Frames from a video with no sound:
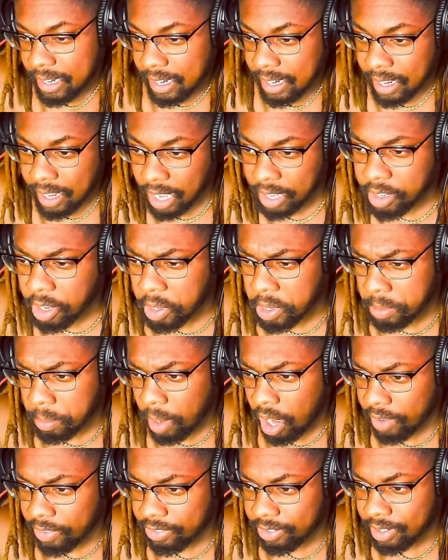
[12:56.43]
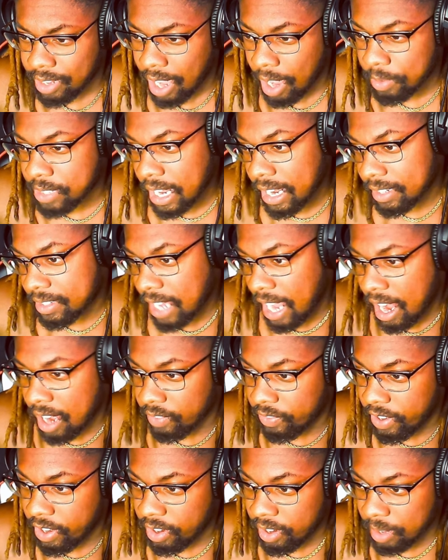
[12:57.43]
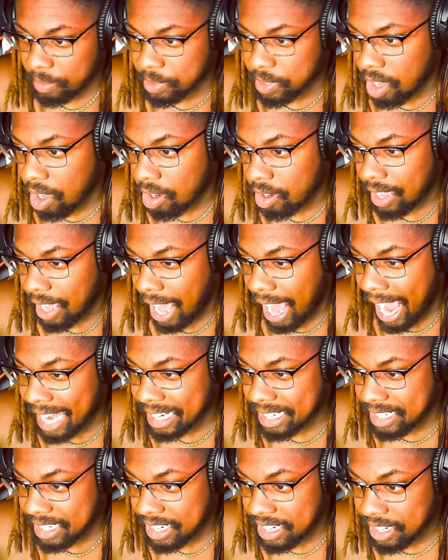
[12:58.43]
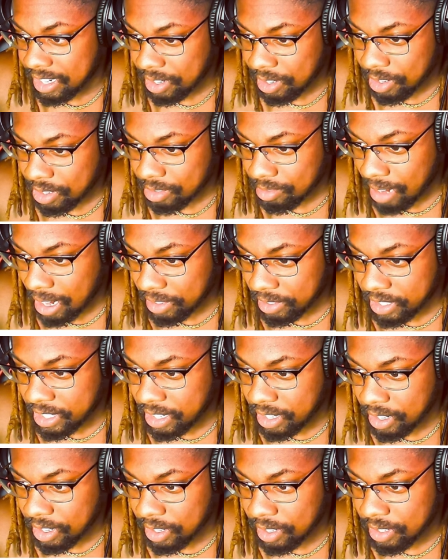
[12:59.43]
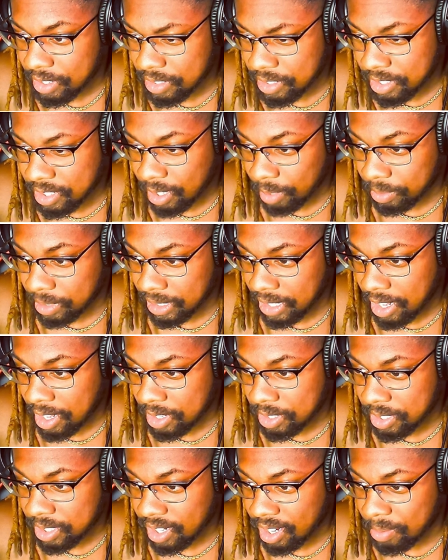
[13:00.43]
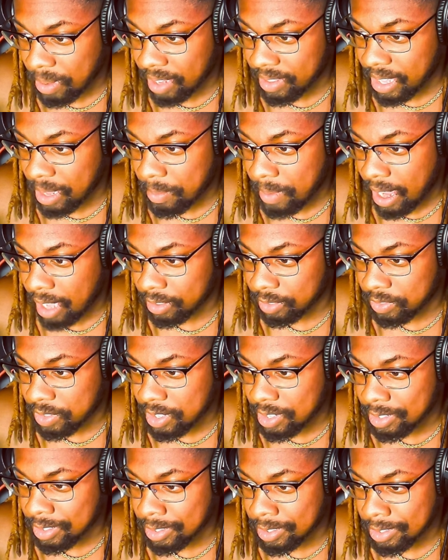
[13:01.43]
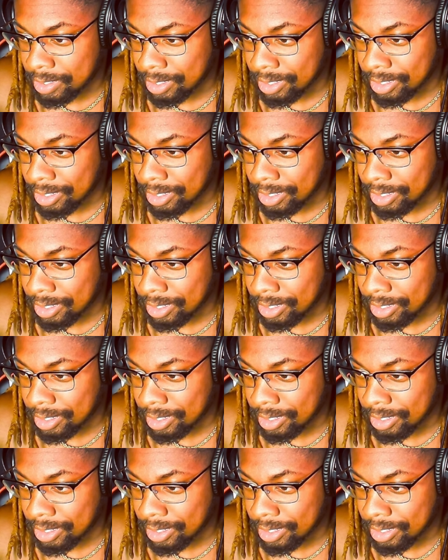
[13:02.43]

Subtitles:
I cut him off. I was getting tired of hearing him talk. I'd rather hear something else come out of that mouth of his.